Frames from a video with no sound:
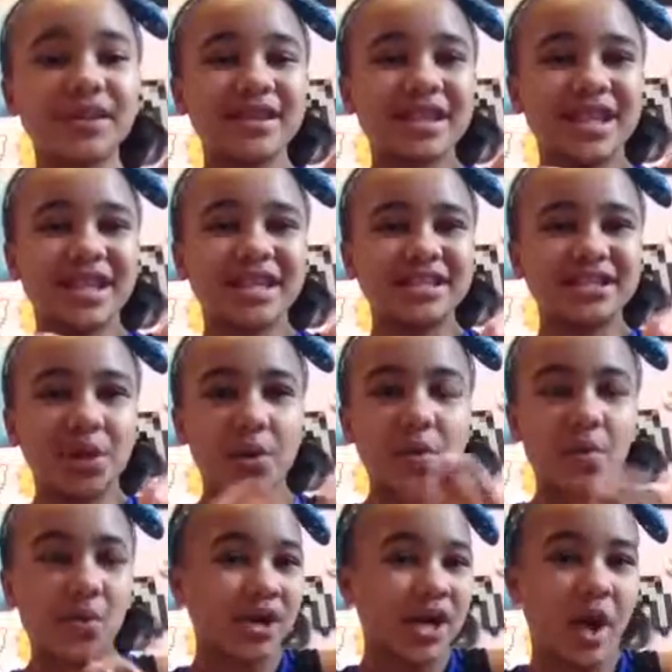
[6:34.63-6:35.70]
they
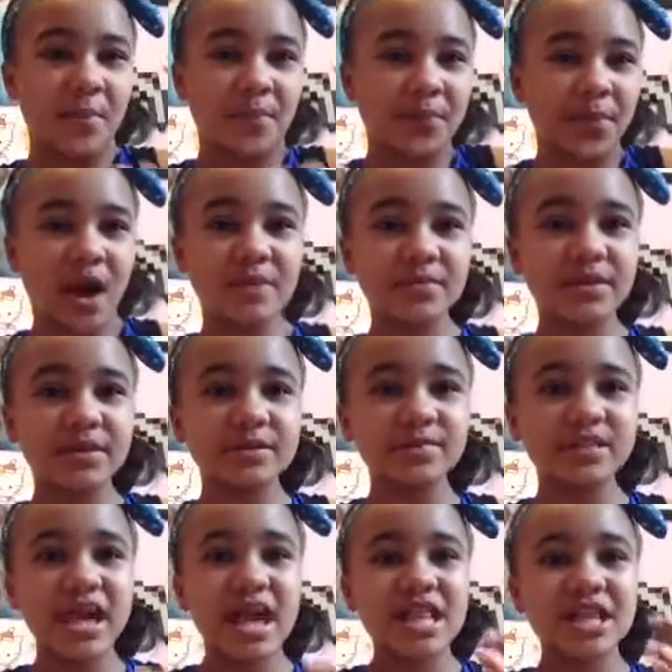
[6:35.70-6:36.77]
don't work out
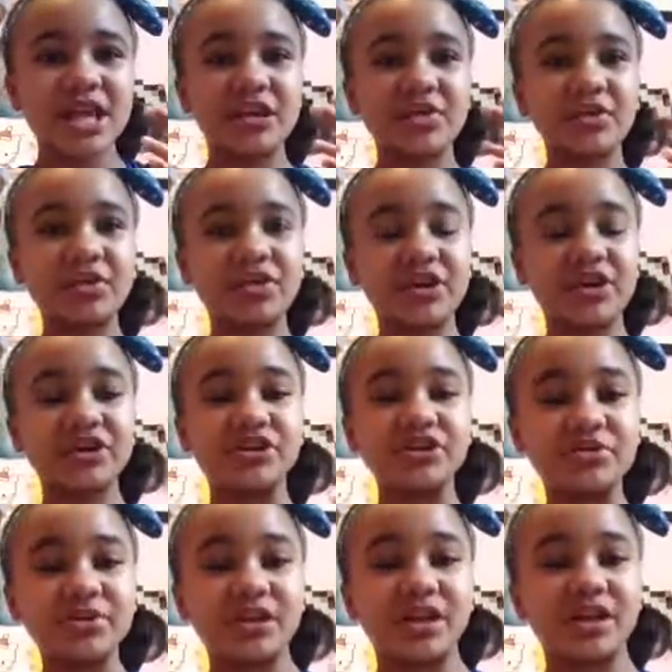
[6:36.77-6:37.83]
problems, they don't know how to
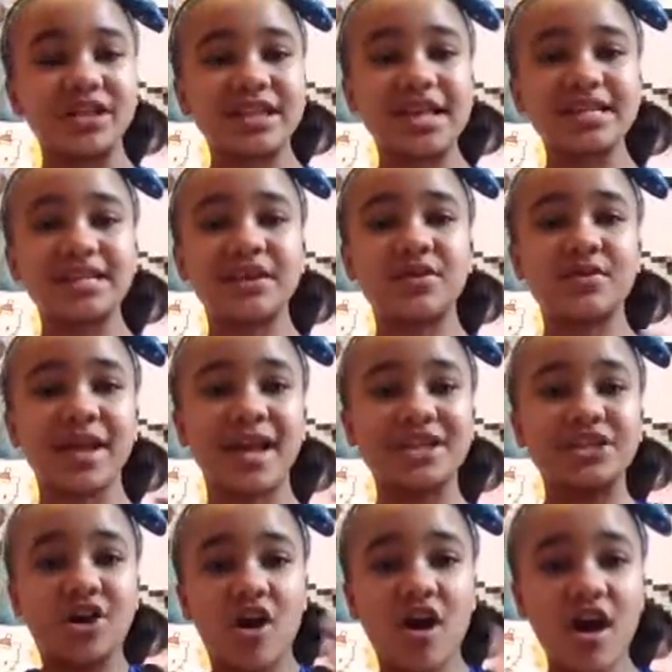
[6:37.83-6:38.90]
do a lot of things, they don't
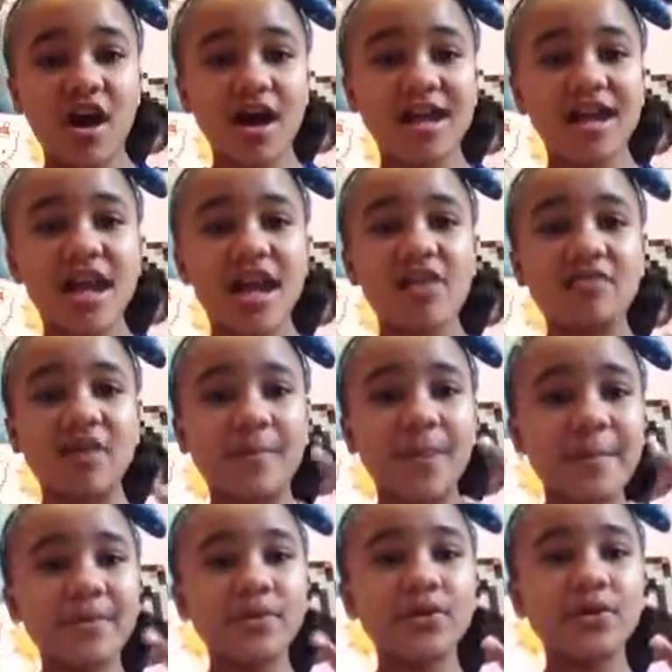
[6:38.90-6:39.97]
catch on. The
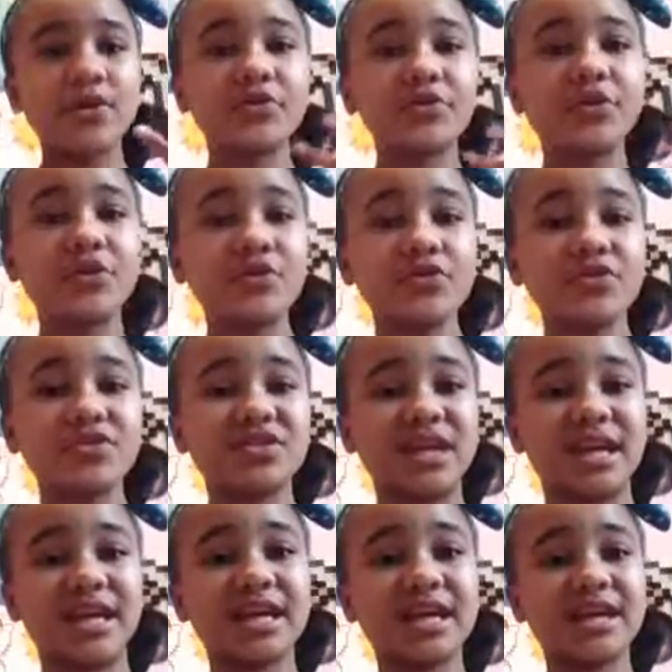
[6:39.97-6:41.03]
people who you
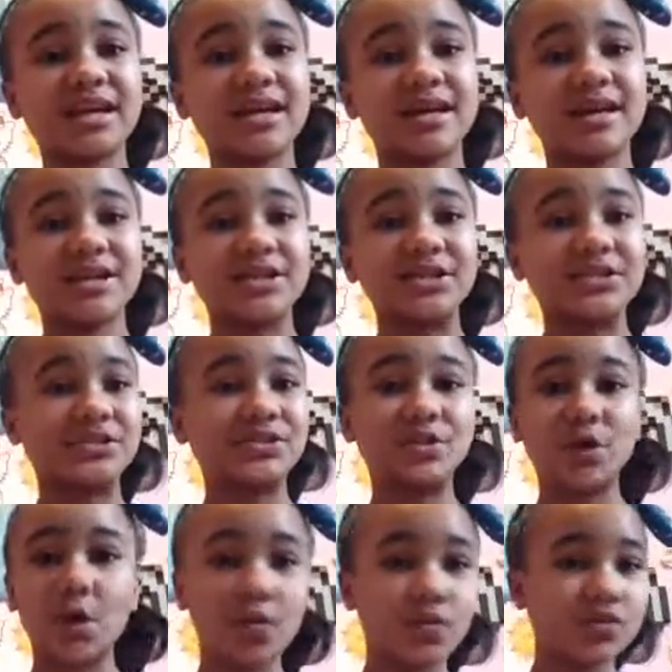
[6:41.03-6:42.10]
think
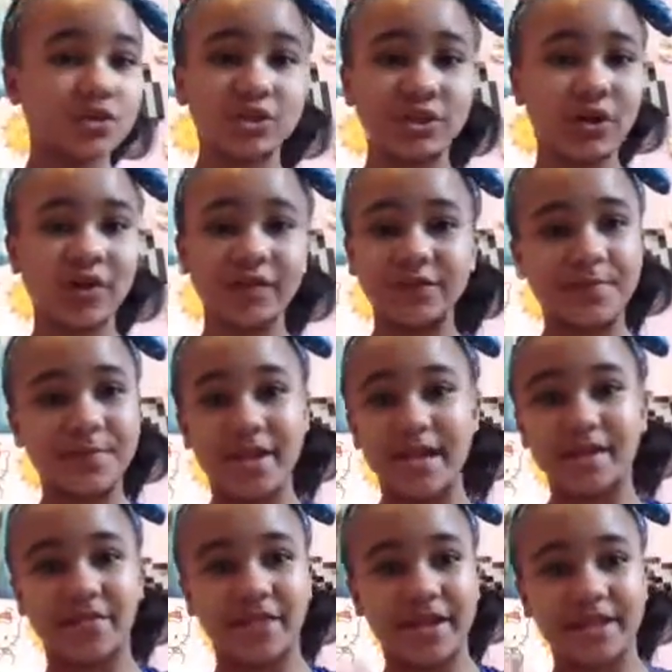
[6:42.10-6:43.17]
don't deserve to be
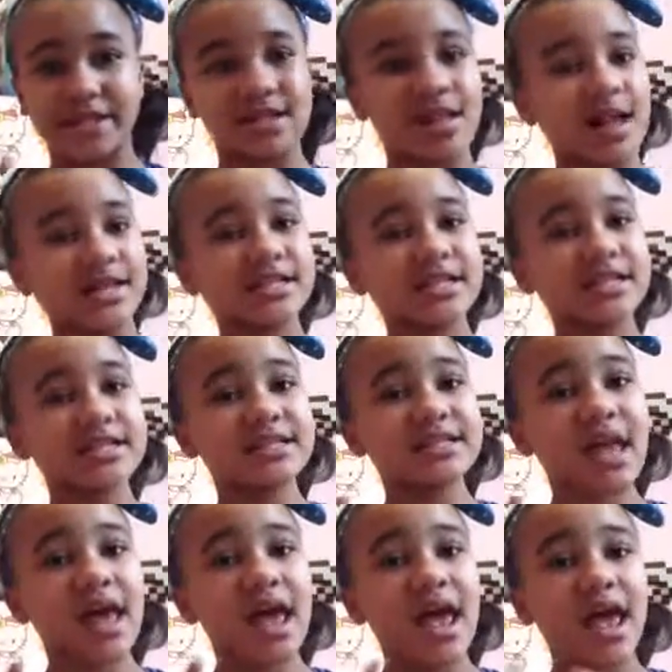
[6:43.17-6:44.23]
in advanced classes,
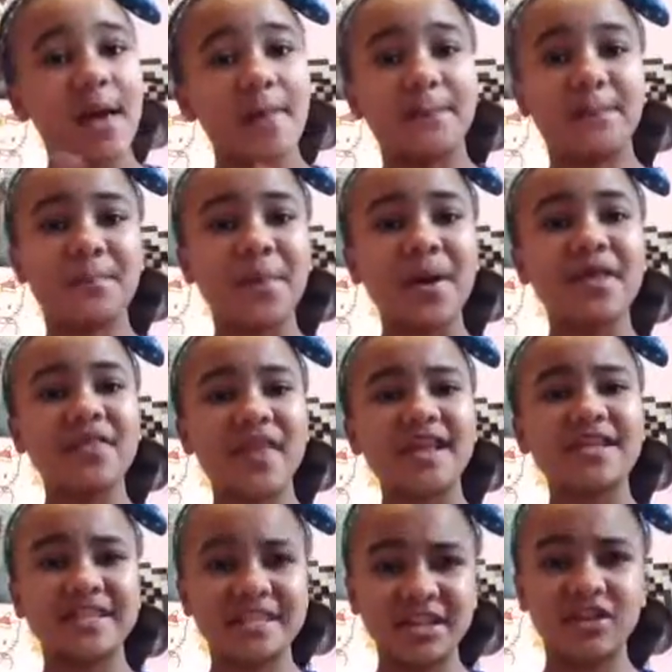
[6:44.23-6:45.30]
but they
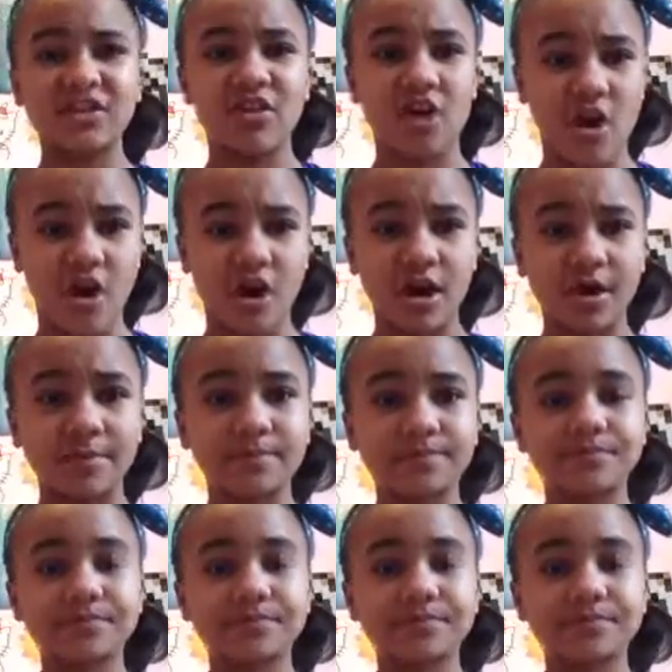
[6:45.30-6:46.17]
still are.